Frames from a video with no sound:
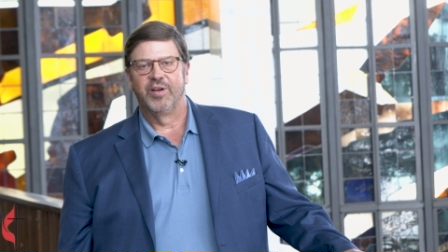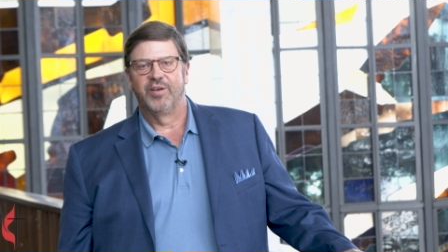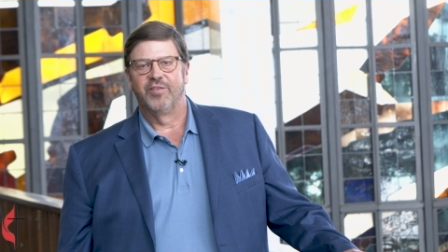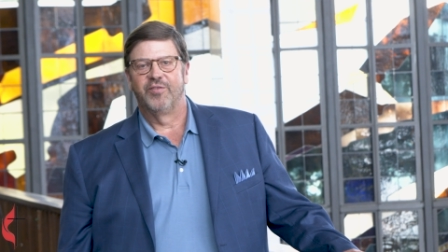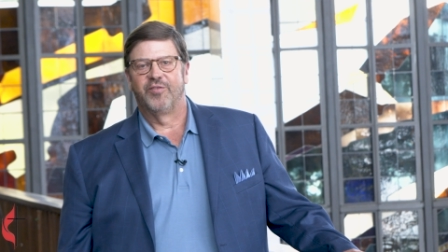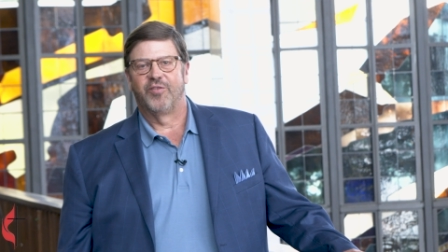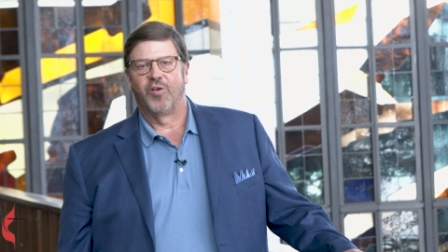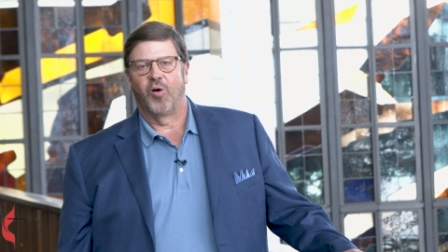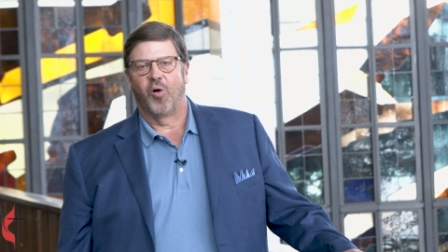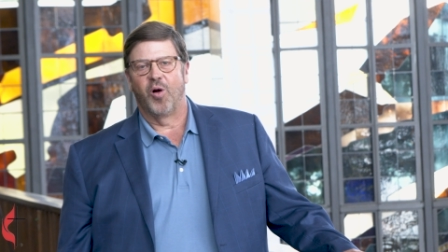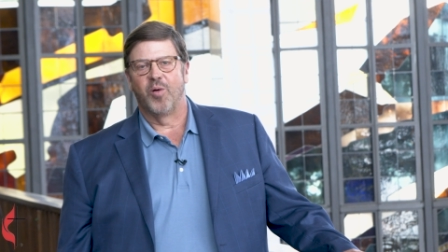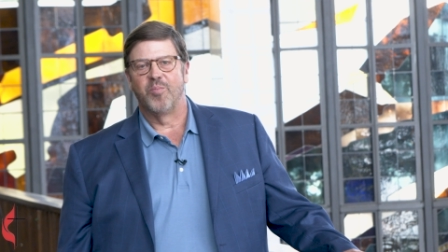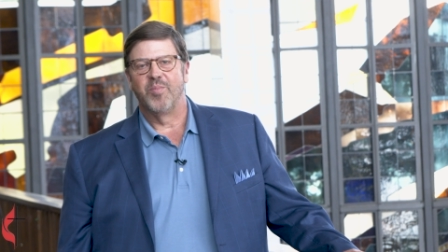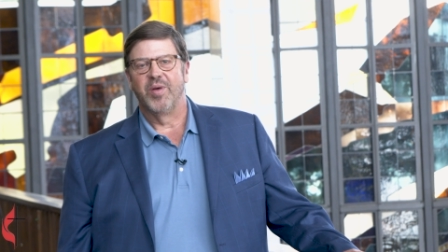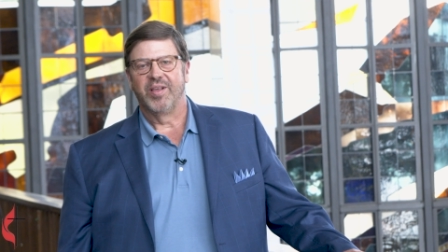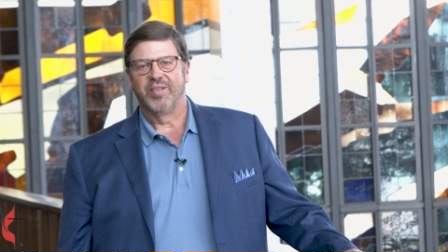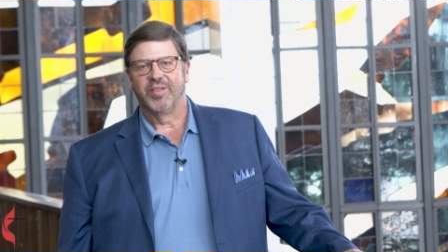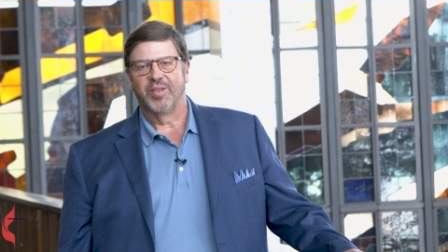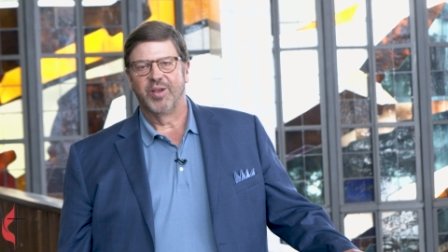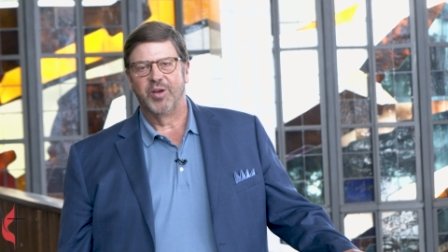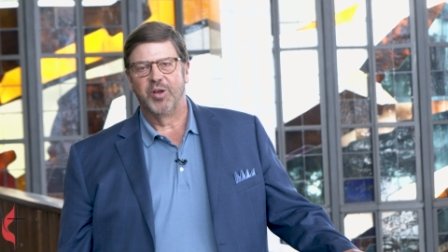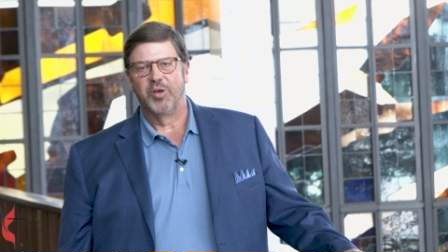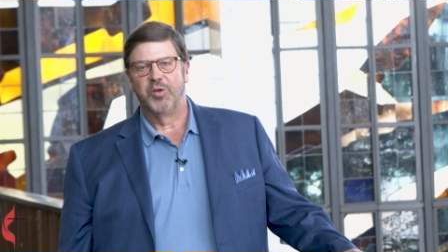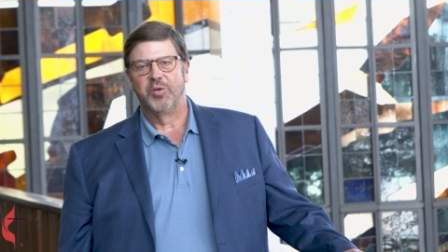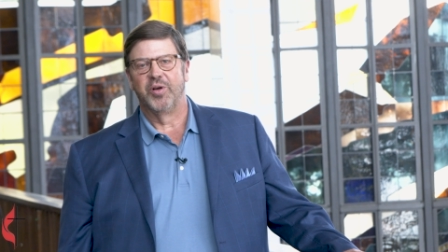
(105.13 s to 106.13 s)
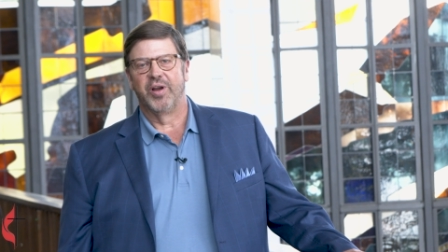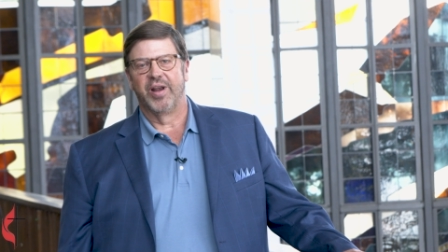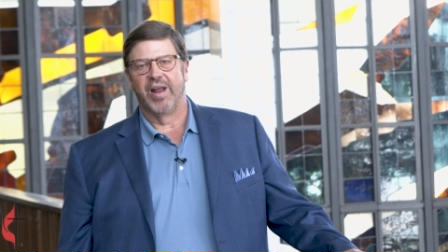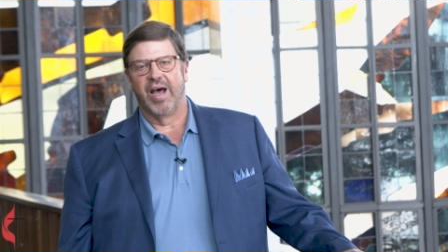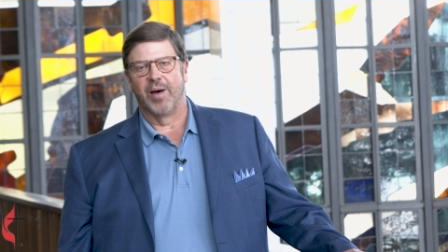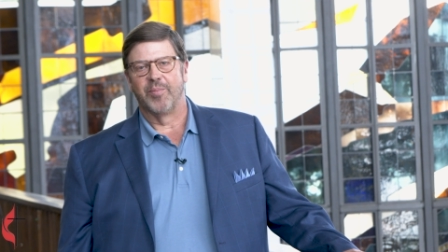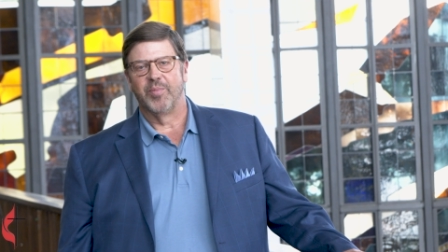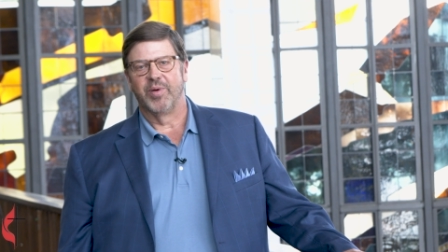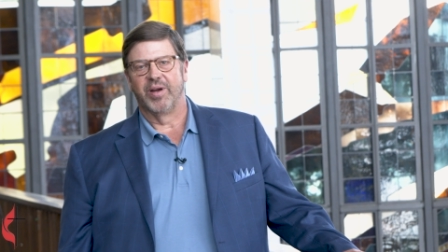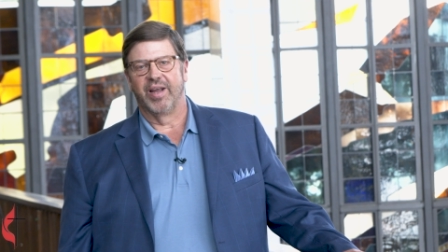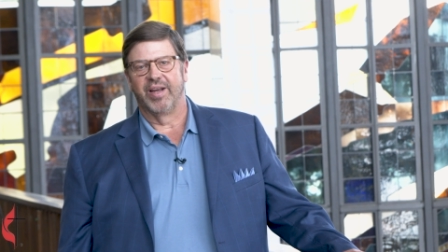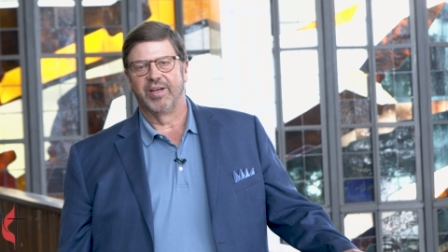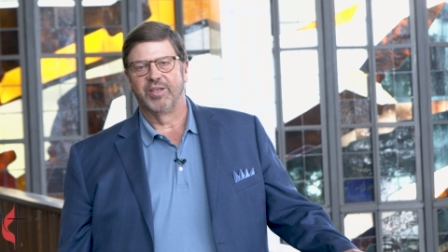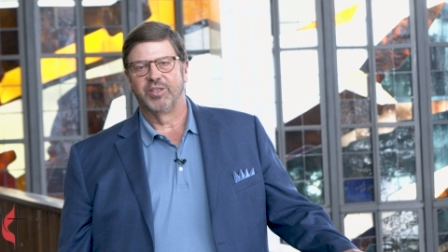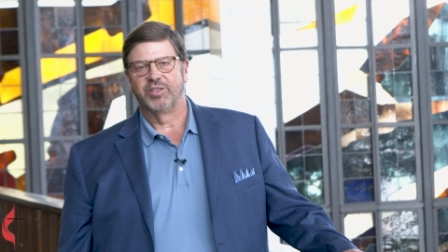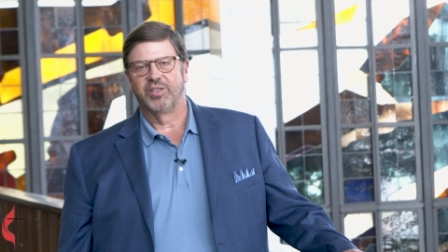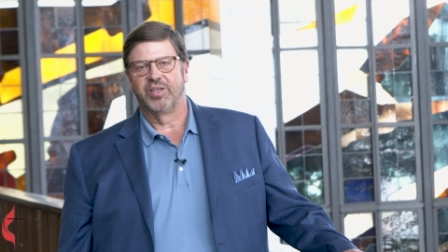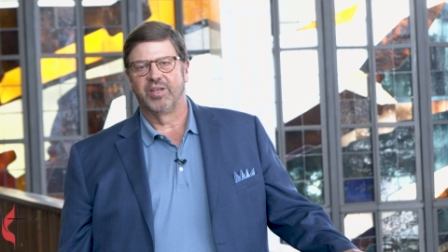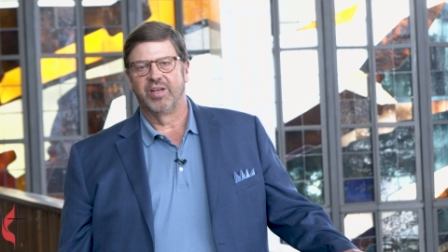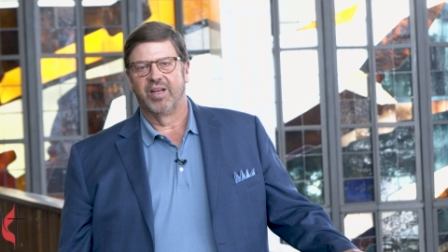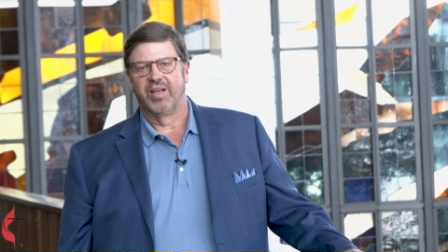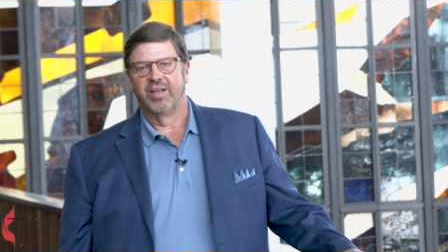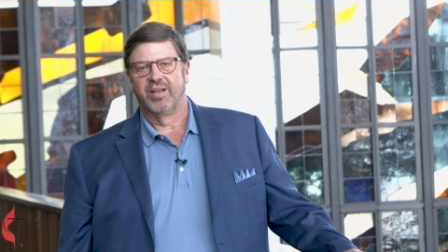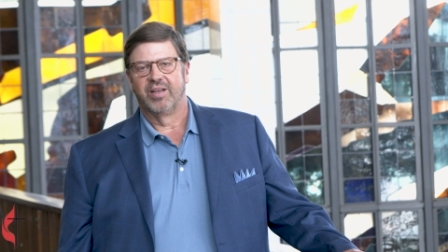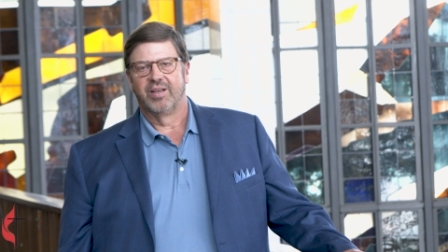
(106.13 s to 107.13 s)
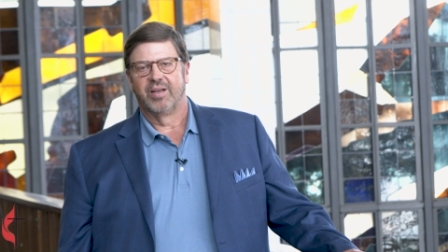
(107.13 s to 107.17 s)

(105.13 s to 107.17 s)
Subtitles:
in forming the new denomination,